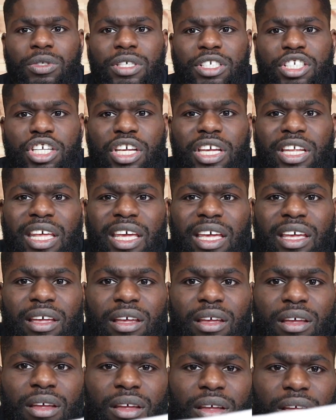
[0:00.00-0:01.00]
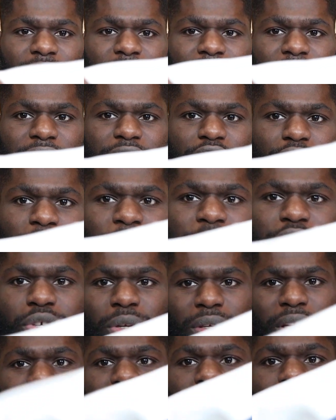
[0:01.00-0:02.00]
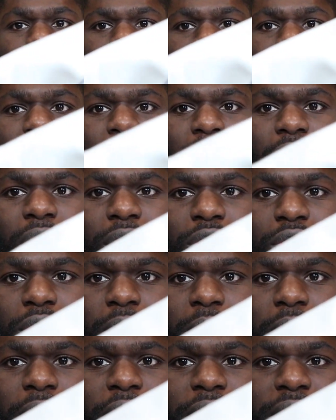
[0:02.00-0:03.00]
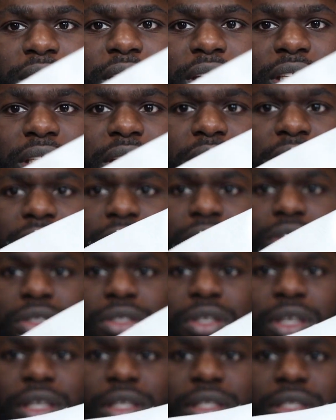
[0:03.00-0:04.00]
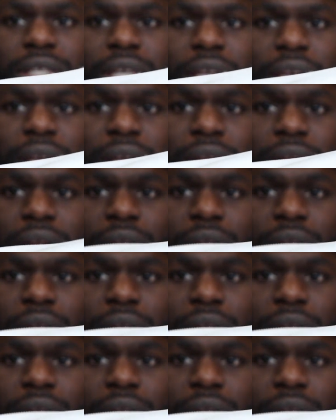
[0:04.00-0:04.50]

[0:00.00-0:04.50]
Tacchini, like the original label. I'm just gonna press this here just so you can see it.